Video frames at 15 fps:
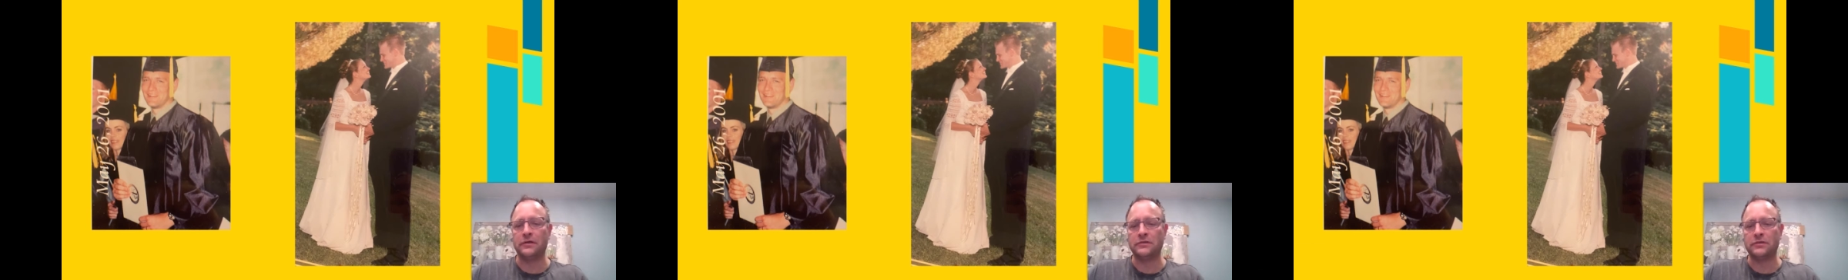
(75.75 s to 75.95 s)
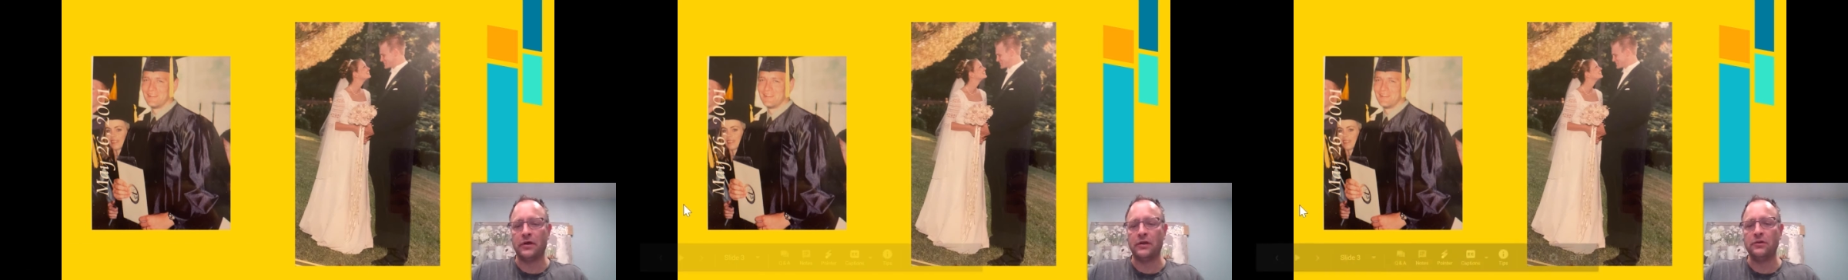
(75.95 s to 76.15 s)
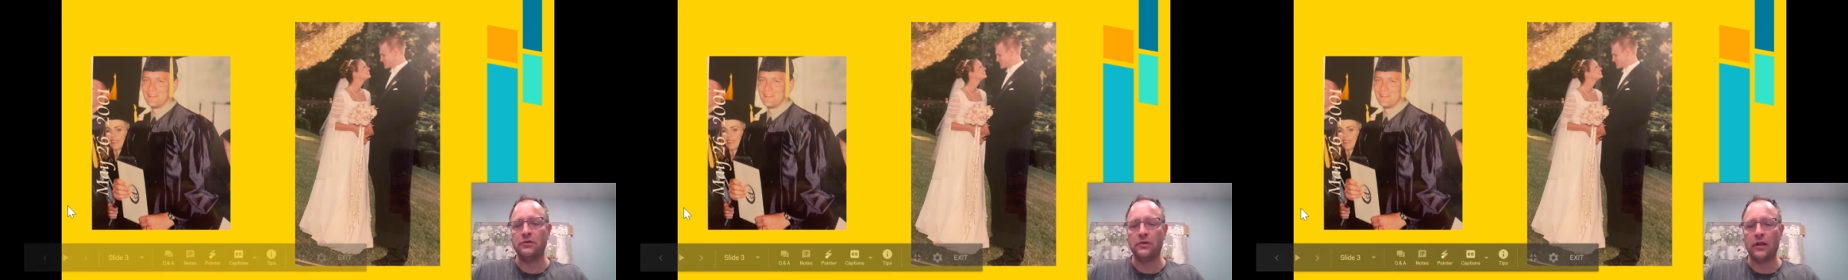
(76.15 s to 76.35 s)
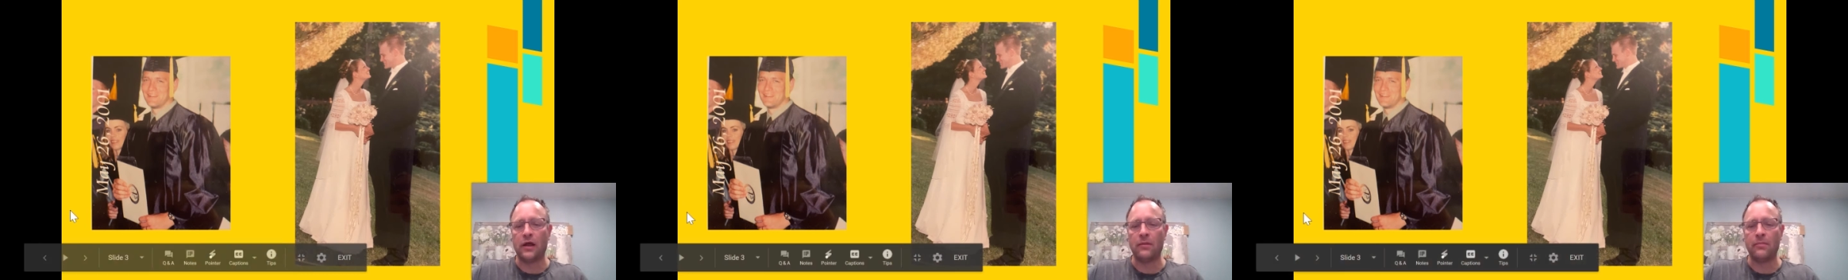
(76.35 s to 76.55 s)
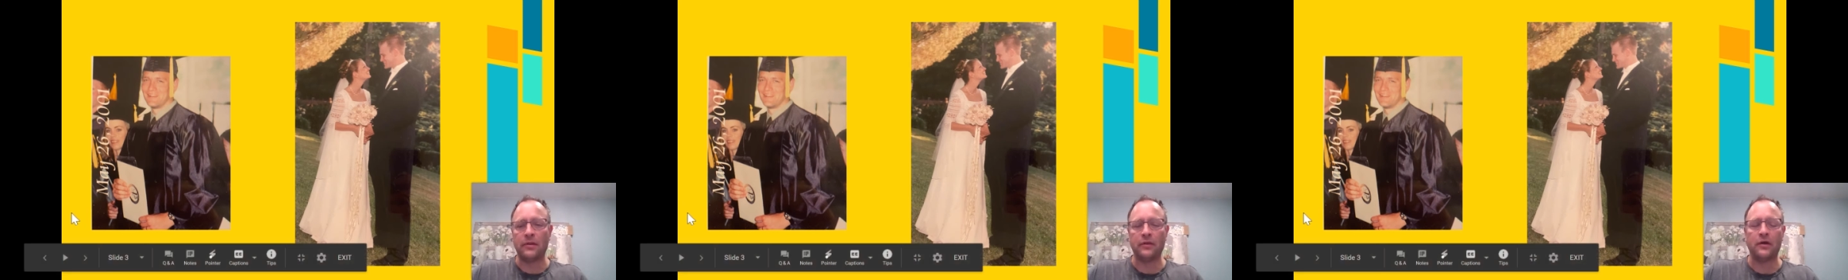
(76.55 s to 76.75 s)
So I knew a lot
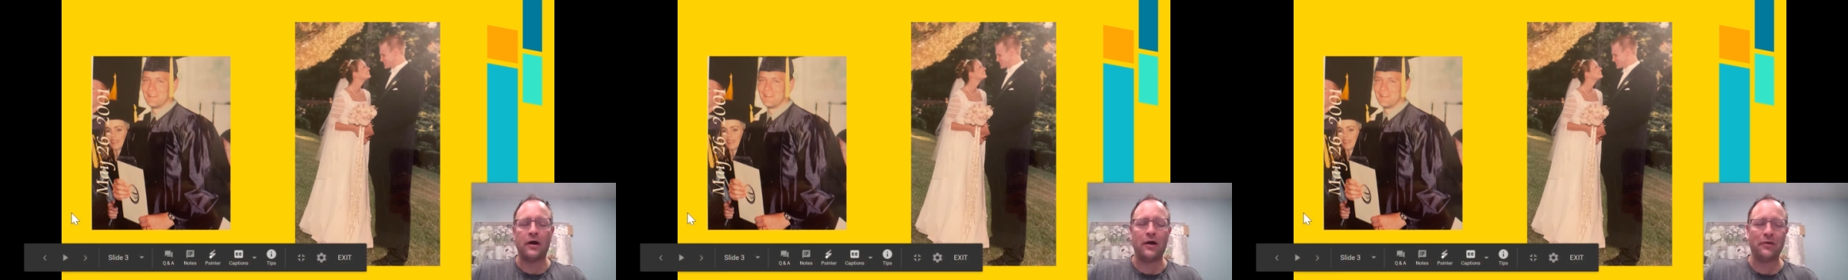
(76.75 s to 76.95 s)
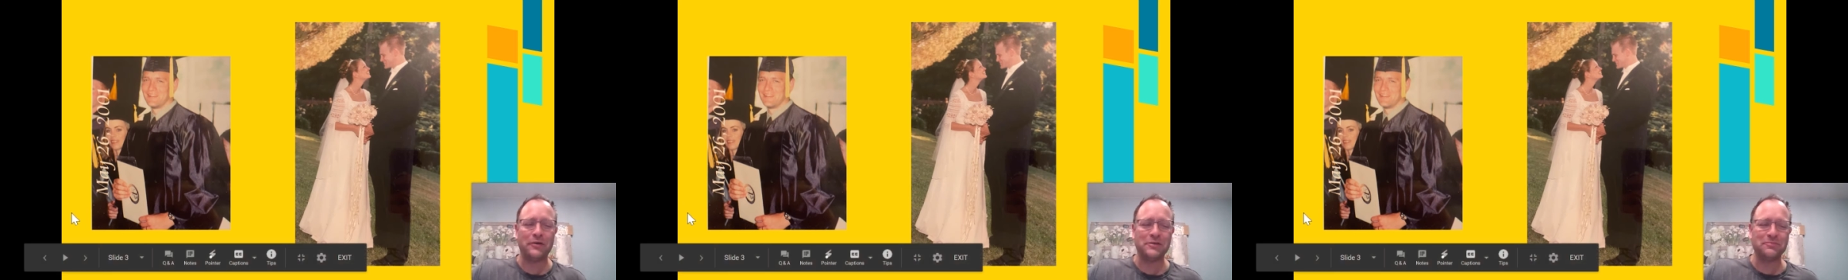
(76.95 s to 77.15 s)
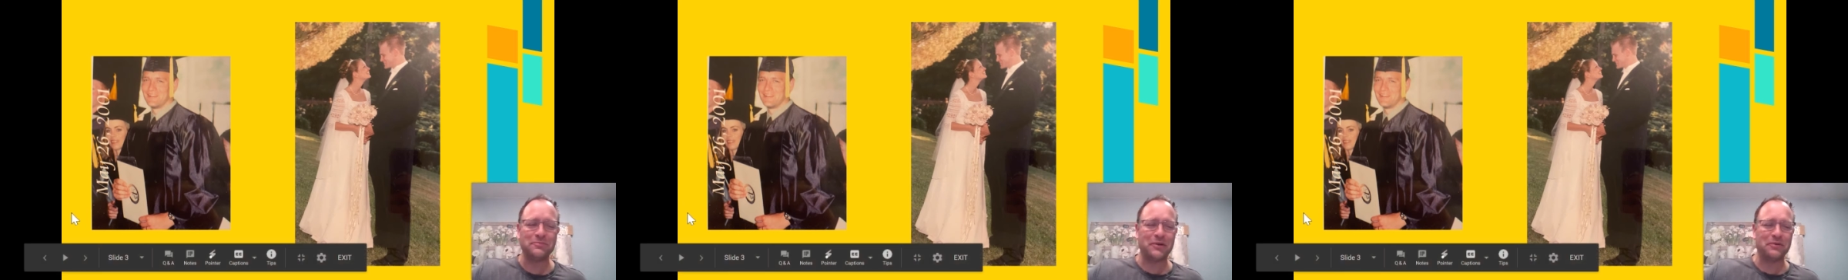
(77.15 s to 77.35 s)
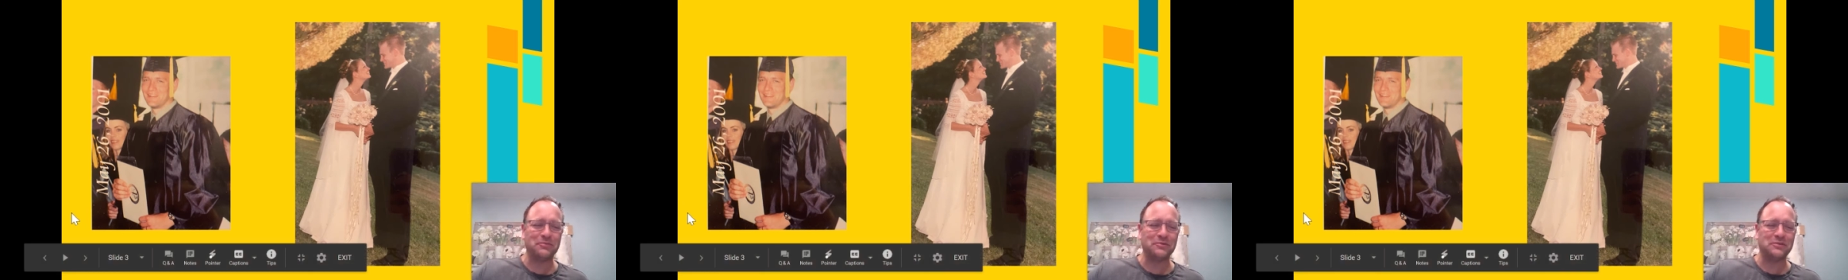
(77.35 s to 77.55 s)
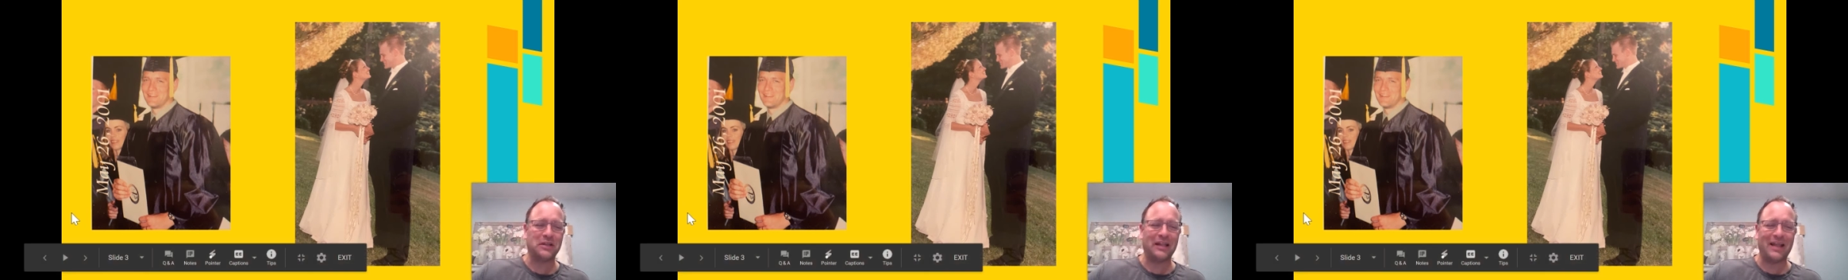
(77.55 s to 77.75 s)
about the college, but it
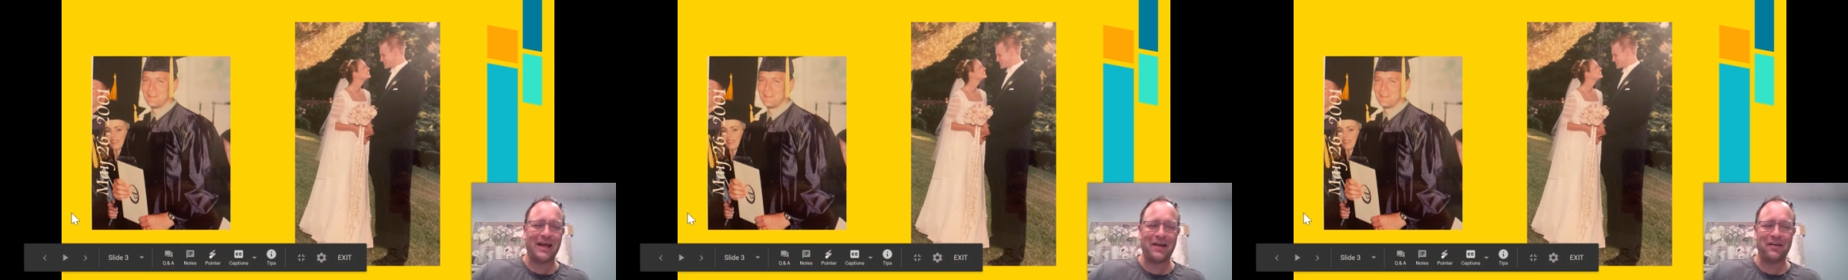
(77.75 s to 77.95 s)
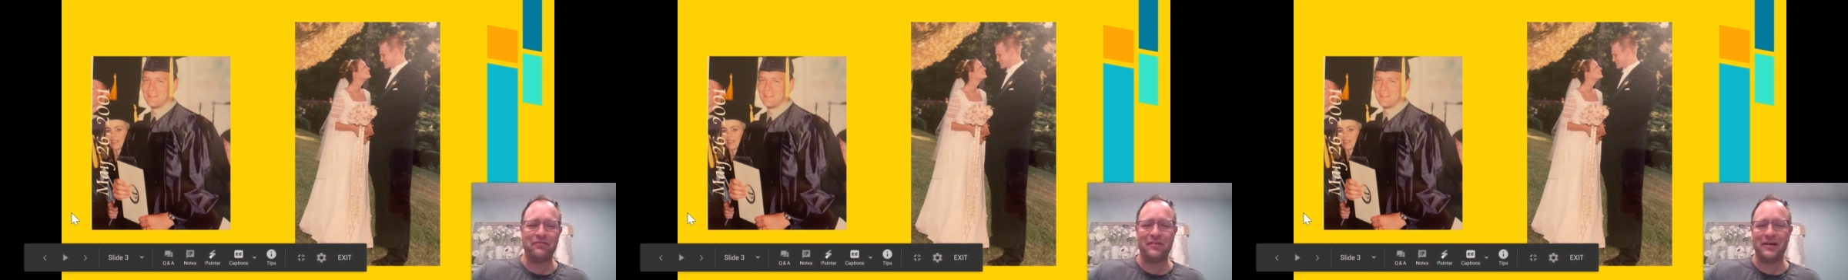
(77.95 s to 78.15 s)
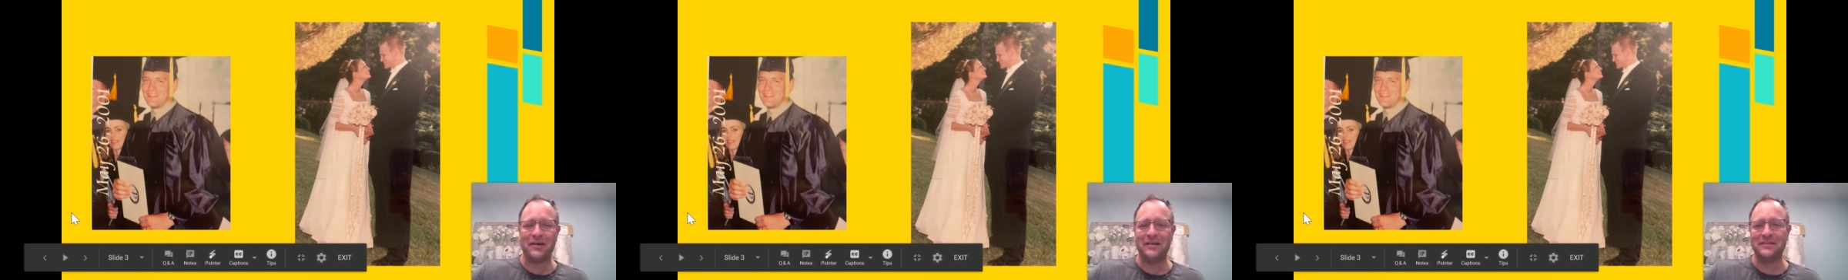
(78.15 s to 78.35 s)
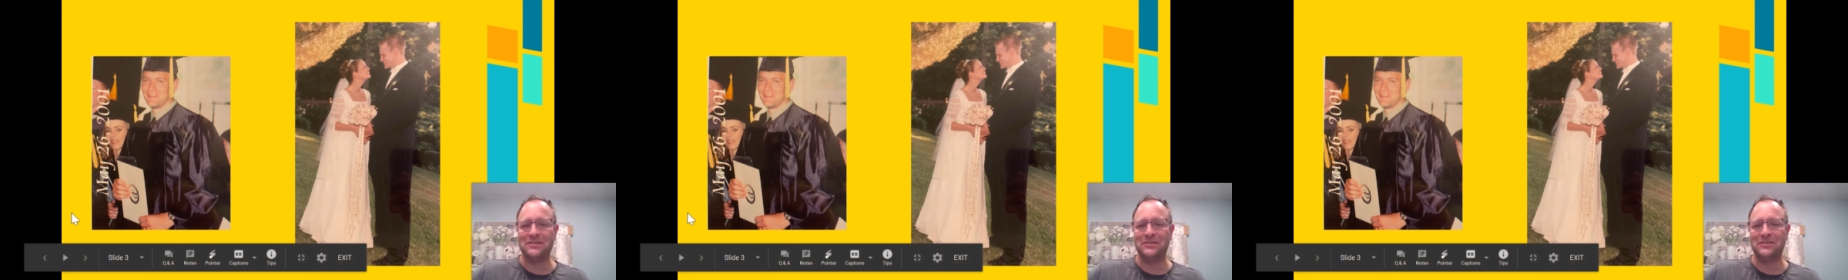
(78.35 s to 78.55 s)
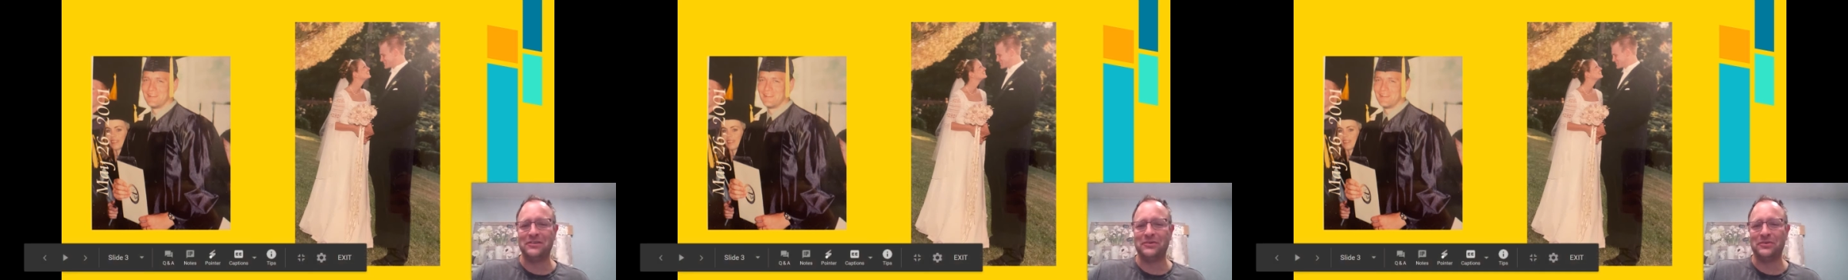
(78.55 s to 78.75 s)
was a lot of fun
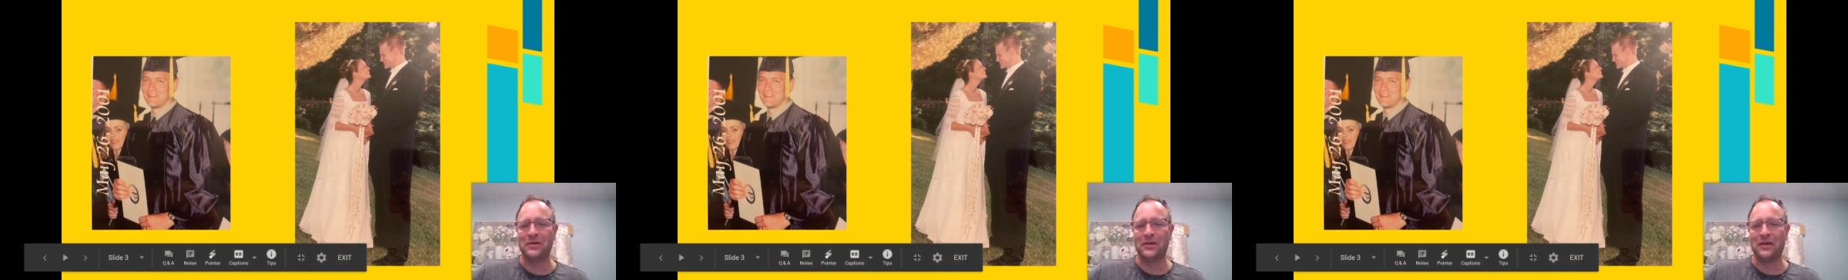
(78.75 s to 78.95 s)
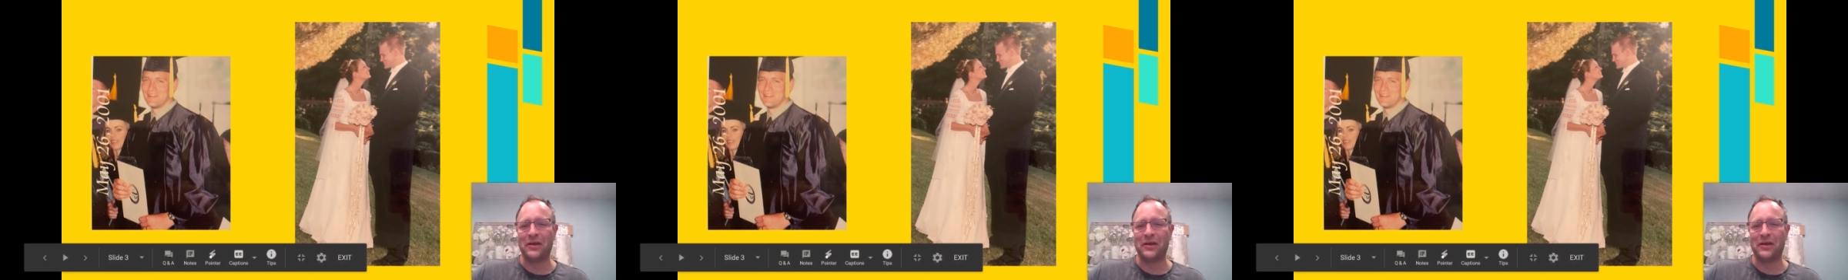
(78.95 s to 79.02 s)
to